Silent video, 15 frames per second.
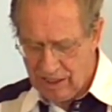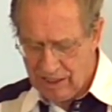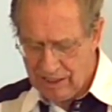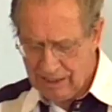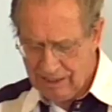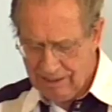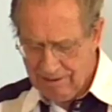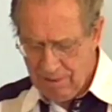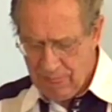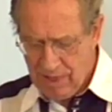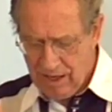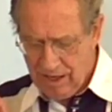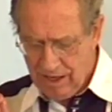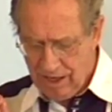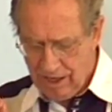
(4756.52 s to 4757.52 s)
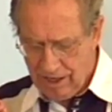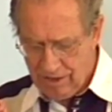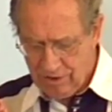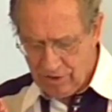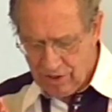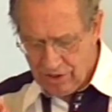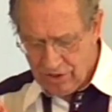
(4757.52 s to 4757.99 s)
And the
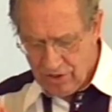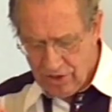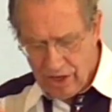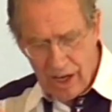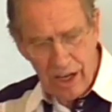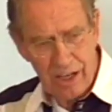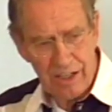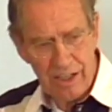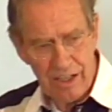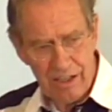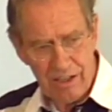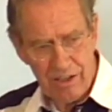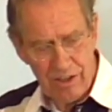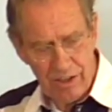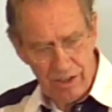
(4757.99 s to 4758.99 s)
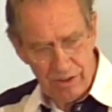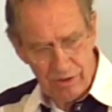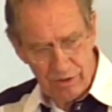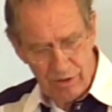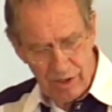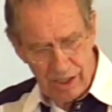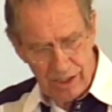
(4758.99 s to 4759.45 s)
dead in Christ,
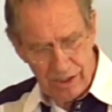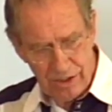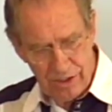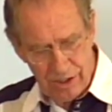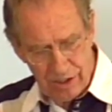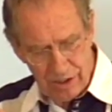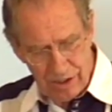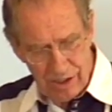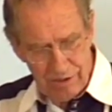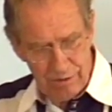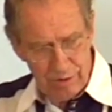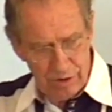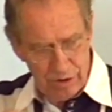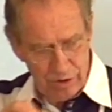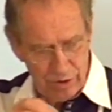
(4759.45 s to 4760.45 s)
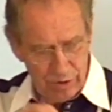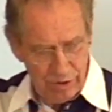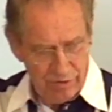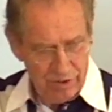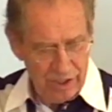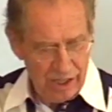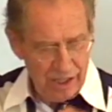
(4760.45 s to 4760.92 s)
our loved ones who have died
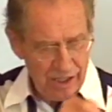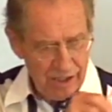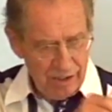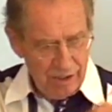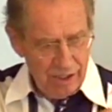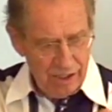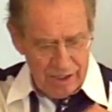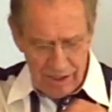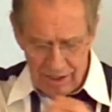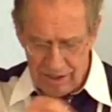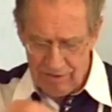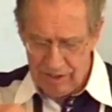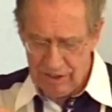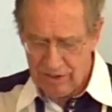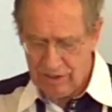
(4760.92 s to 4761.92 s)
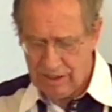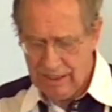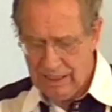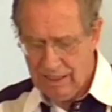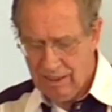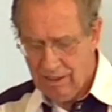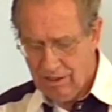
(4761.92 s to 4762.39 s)
ahead of us,
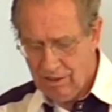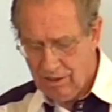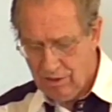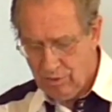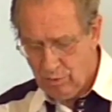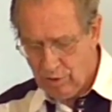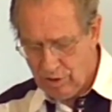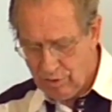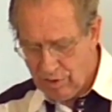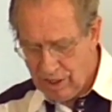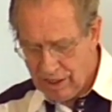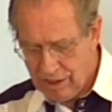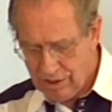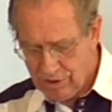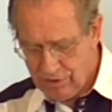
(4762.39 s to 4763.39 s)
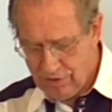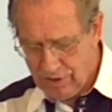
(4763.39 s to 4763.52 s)
will rise first.